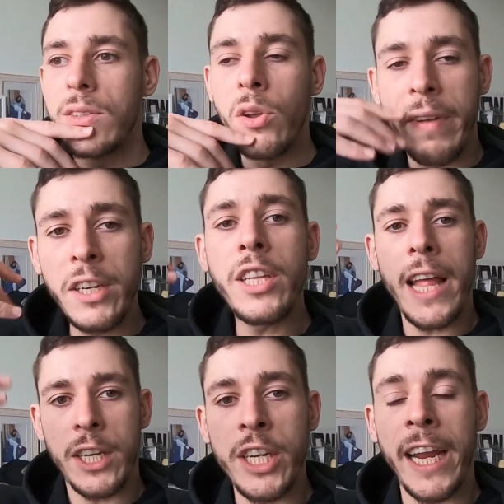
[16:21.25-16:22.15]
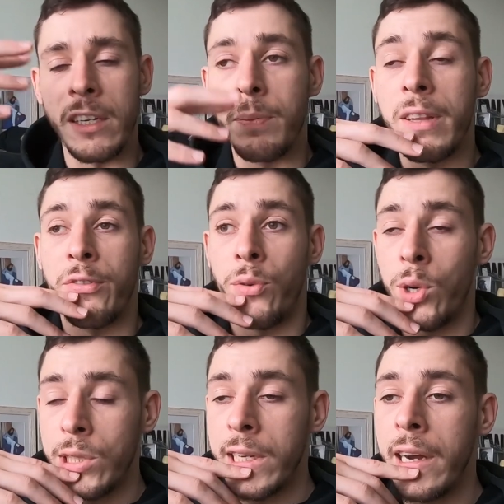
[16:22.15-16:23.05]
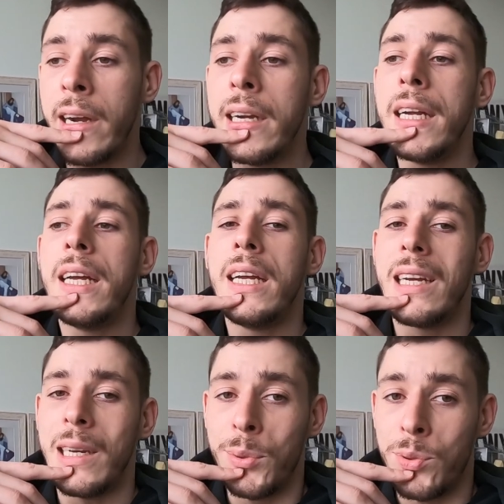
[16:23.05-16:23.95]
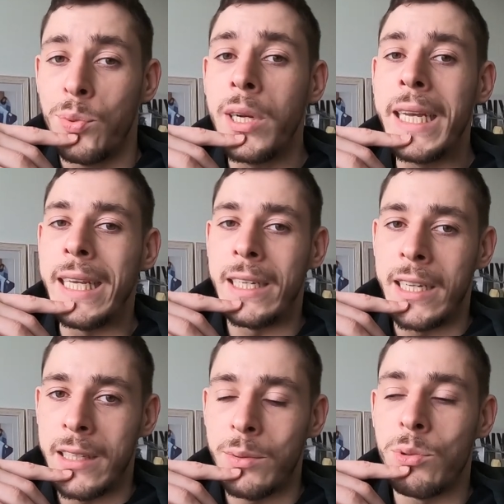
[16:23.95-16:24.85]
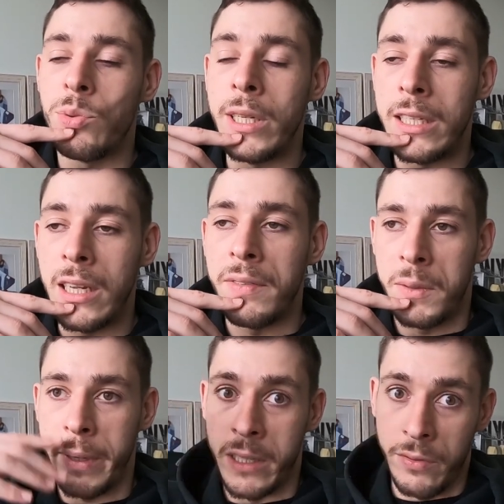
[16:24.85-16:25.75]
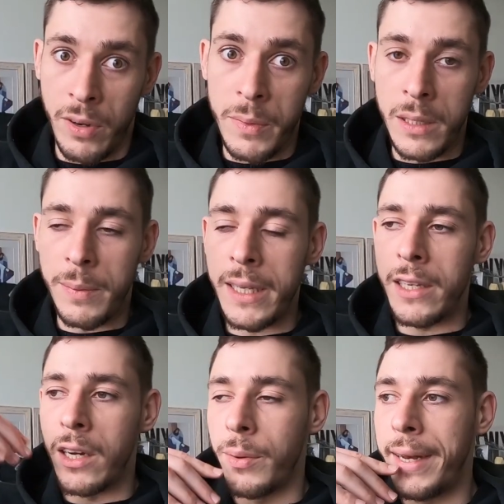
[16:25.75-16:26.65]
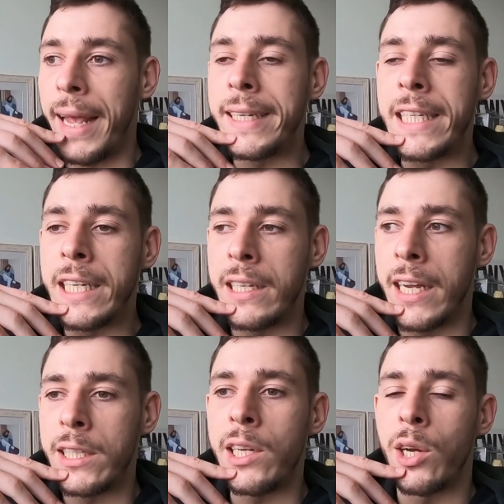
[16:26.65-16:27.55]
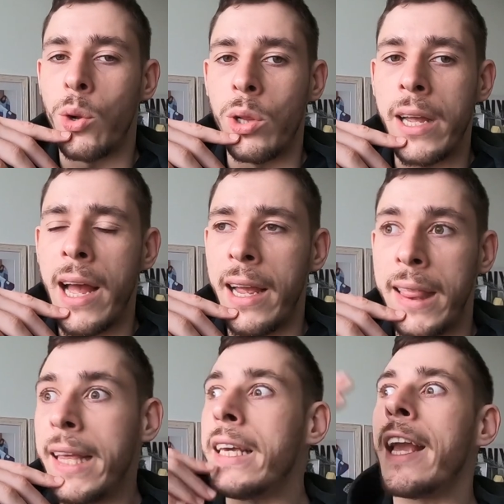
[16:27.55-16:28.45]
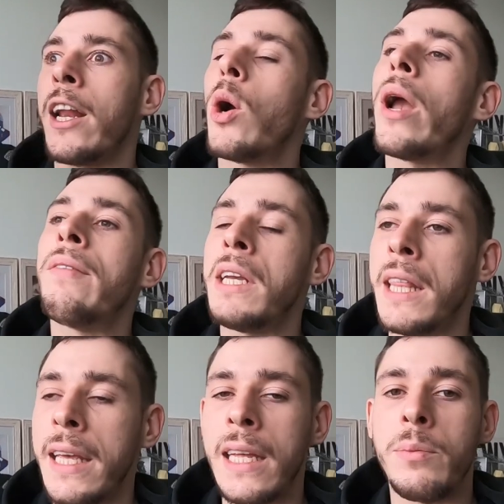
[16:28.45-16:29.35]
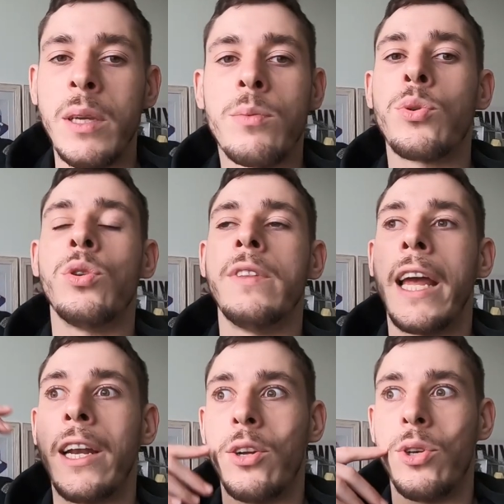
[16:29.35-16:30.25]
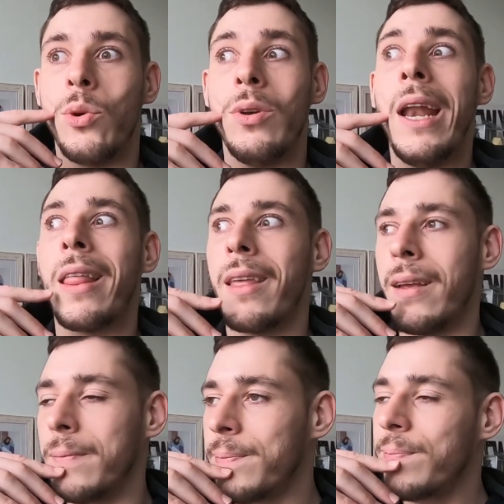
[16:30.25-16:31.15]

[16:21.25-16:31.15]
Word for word: So eventually that changed, but the first year, it was really intense. It was really tough, especially for me being, you know, an 18, 19 year old guy thinking I know everything and being proved I don't know nothing.